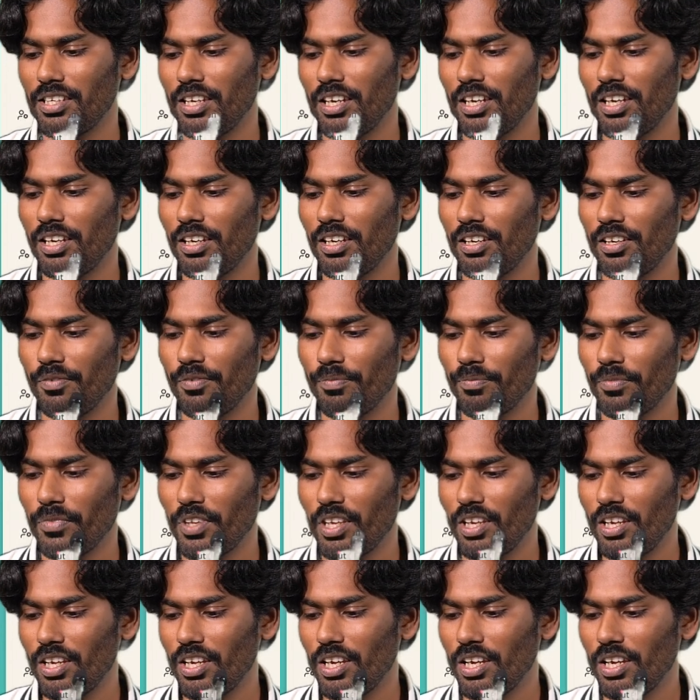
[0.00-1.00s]

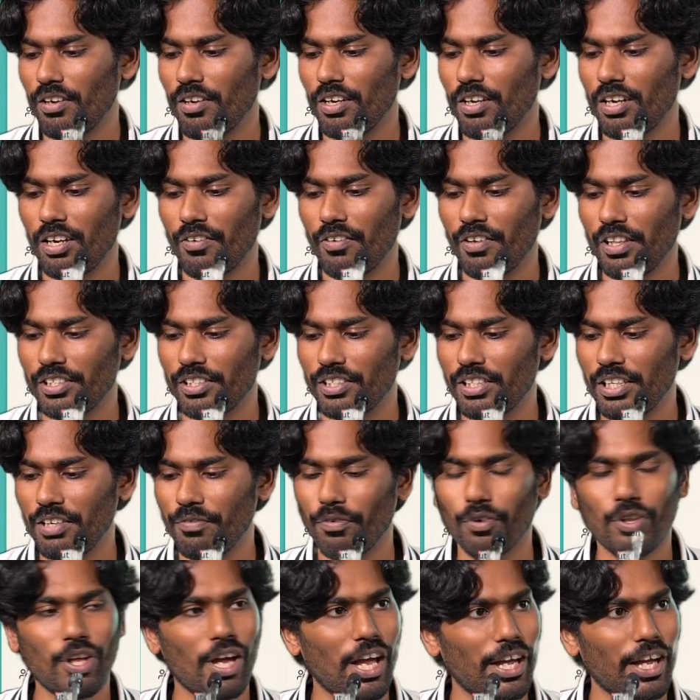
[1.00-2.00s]
I will see you
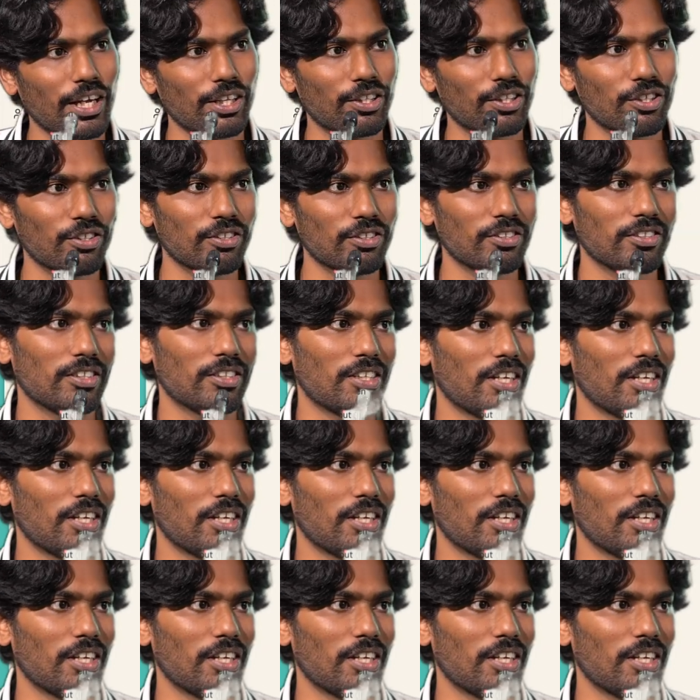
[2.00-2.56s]
for the hackathon.